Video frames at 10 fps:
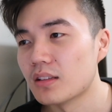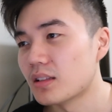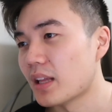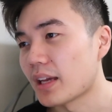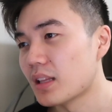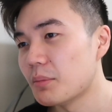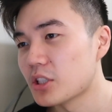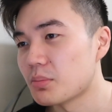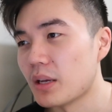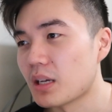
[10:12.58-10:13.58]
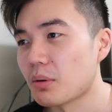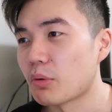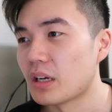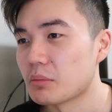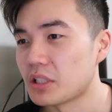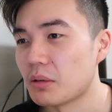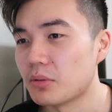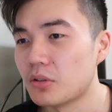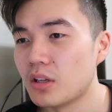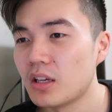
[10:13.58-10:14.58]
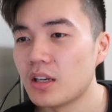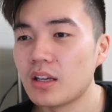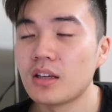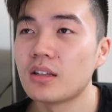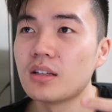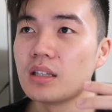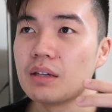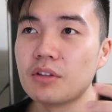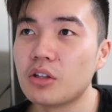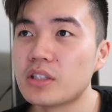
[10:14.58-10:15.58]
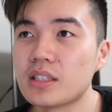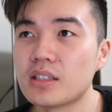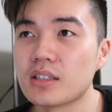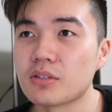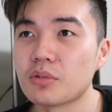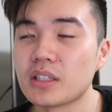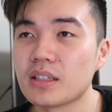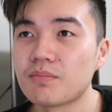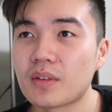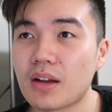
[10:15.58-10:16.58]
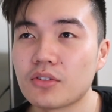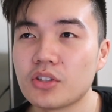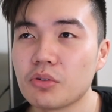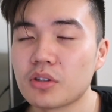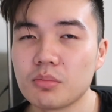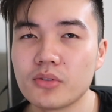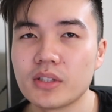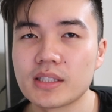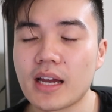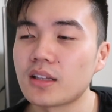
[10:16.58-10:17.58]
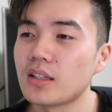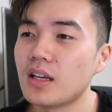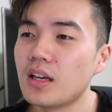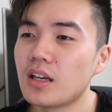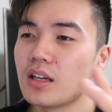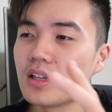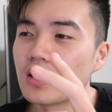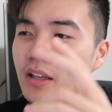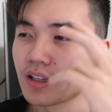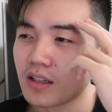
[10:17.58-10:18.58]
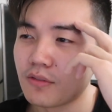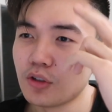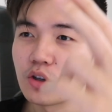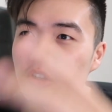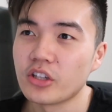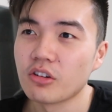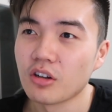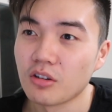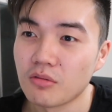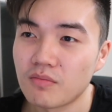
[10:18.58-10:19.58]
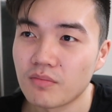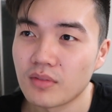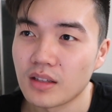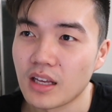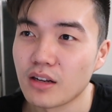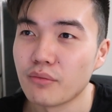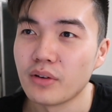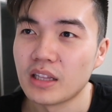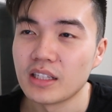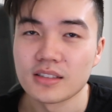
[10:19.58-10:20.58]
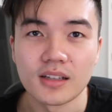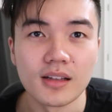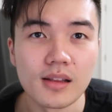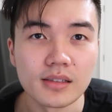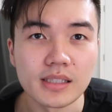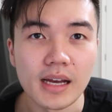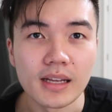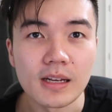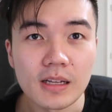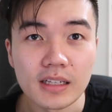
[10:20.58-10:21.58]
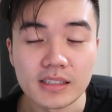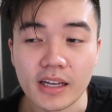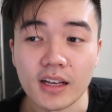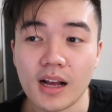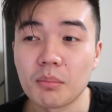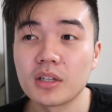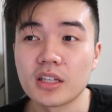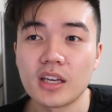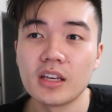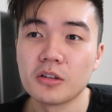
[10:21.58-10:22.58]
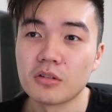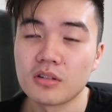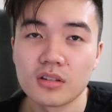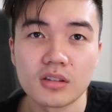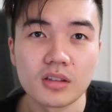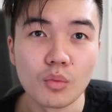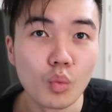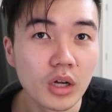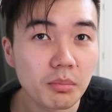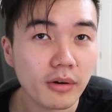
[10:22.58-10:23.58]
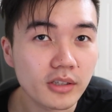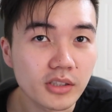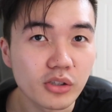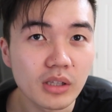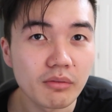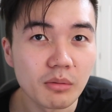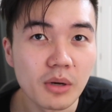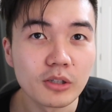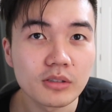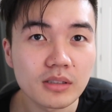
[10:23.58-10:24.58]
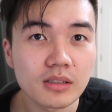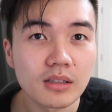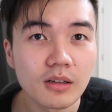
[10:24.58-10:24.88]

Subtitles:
Like, let me just make up a random example. even though doesn't really have to do with the movie exactly, like if you're a hero and a villain is on the other side and he's like, I'm going to kill the one person you love the most,